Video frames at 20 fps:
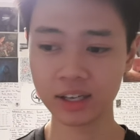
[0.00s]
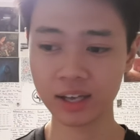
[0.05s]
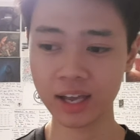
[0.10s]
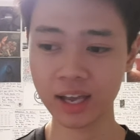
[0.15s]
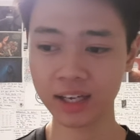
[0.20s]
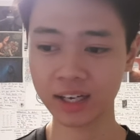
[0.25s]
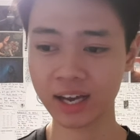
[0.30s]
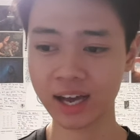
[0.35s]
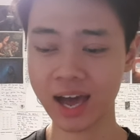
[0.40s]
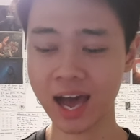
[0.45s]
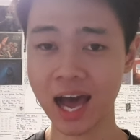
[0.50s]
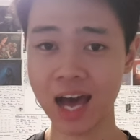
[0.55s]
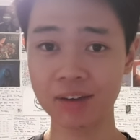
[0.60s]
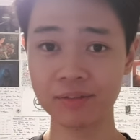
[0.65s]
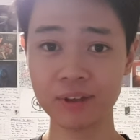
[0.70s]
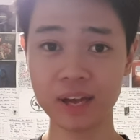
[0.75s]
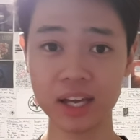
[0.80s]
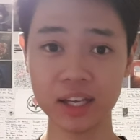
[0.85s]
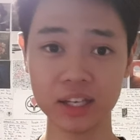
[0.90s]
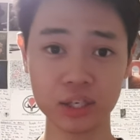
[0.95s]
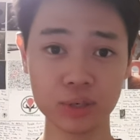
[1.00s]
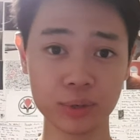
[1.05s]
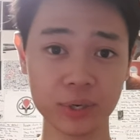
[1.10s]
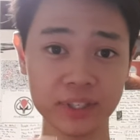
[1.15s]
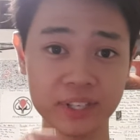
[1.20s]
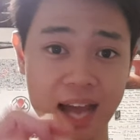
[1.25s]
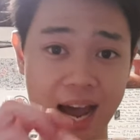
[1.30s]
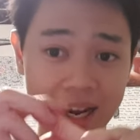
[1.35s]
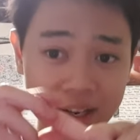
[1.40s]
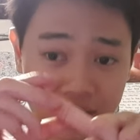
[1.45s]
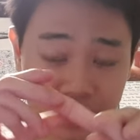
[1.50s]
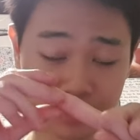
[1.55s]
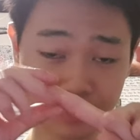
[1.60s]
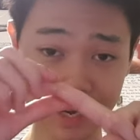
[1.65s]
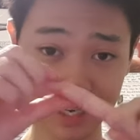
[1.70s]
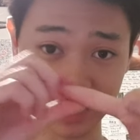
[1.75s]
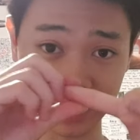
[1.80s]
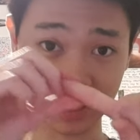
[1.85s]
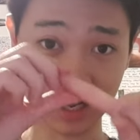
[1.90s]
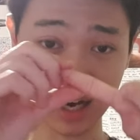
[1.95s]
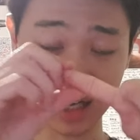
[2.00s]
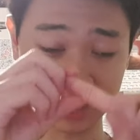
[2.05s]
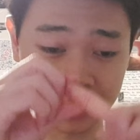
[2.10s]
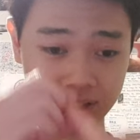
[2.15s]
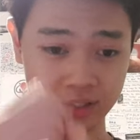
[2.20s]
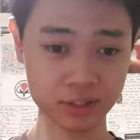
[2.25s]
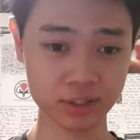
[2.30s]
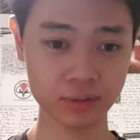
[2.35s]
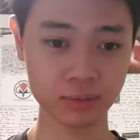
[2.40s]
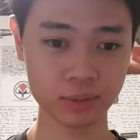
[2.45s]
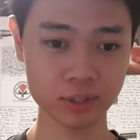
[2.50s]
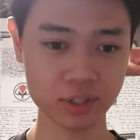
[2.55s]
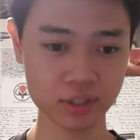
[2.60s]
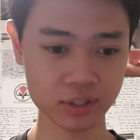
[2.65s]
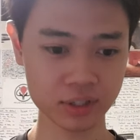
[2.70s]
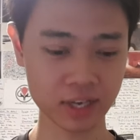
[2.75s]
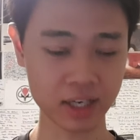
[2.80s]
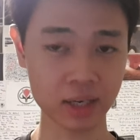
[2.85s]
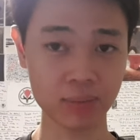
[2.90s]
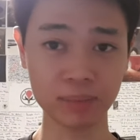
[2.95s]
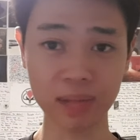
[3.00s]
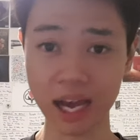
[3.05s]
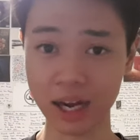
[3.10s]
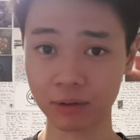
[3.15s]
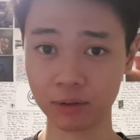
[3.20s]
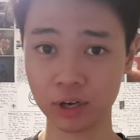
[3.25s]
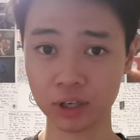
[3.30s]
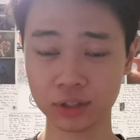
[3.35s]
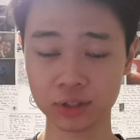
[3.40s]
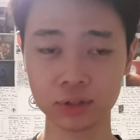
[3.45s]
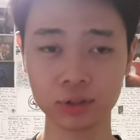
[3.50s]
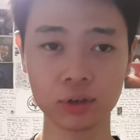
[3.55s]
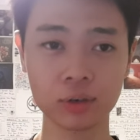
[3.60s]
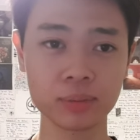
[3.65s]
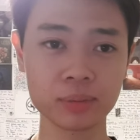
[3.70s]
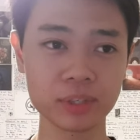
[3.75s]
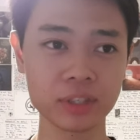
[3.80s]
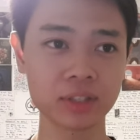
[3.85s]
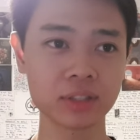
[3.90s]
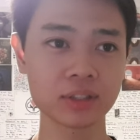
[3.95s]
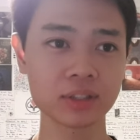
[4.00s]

and I have a Eurodacus manicatus, which is like a black rock scorpion.